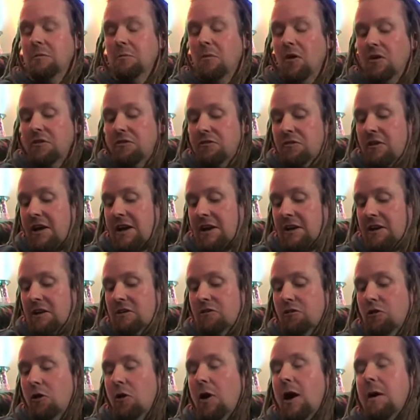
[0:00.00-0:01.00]
Yeah. My yeah.
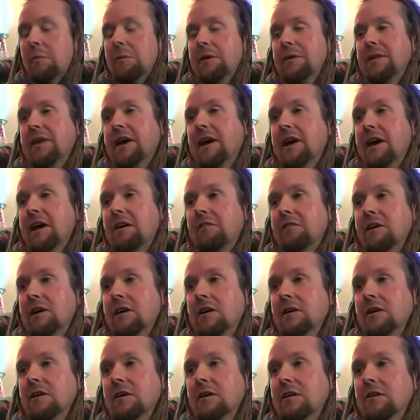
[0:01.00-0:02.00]
friend grew up in that
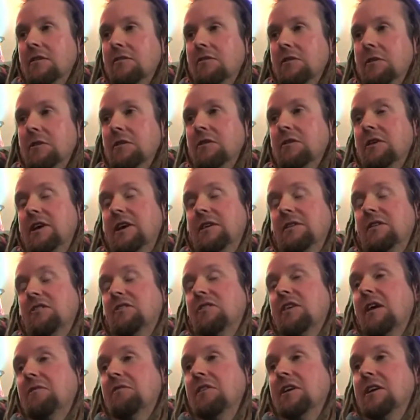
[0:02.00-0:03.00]
area from the, in the
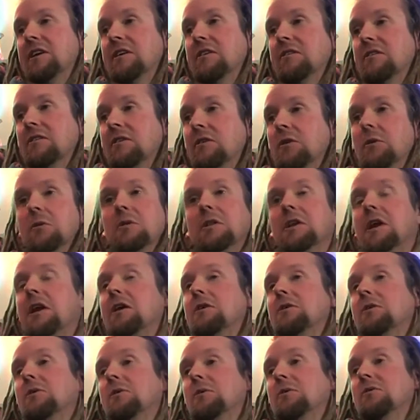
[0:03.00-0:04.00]
seventies, and all the
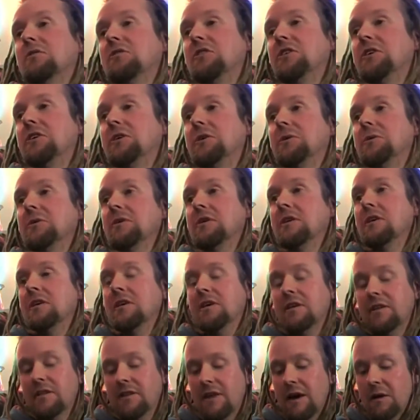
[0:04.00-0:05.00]
locals knew
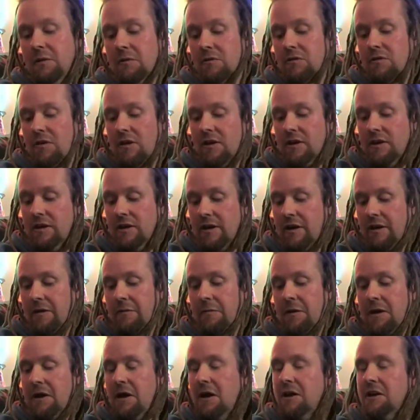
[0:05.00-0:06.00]
that was like
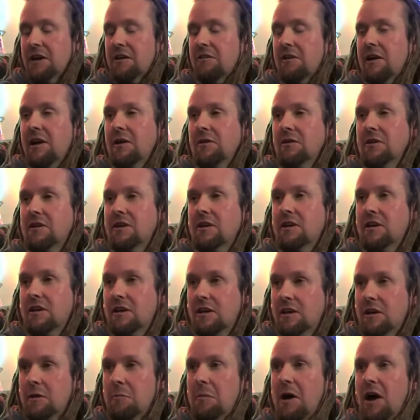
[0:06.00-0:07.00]
a, an underground
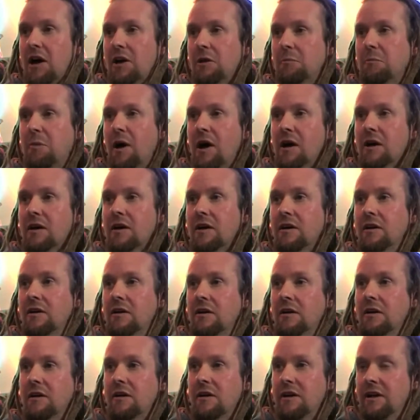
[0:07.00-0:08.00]
command bunker
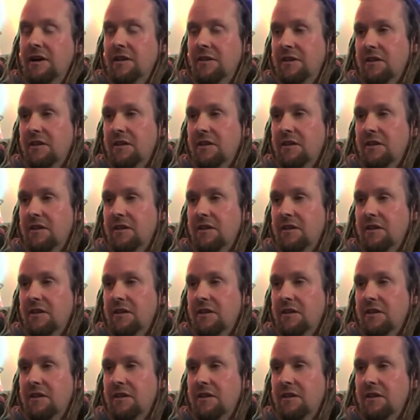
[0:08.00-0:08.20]
right.